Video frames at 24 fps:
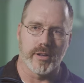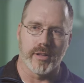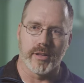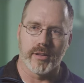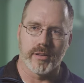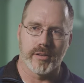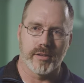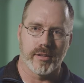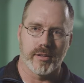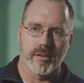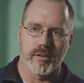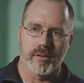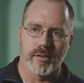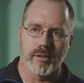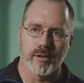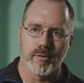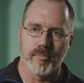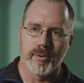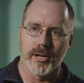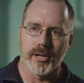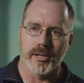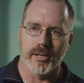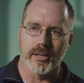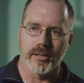in, a, uh, in the
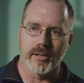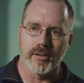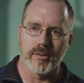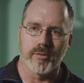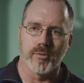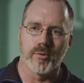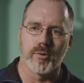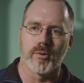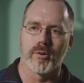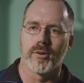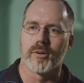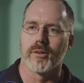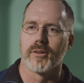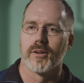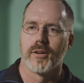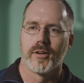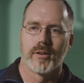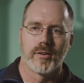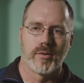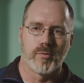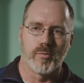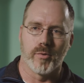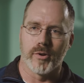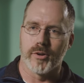bucket or
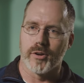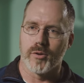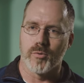when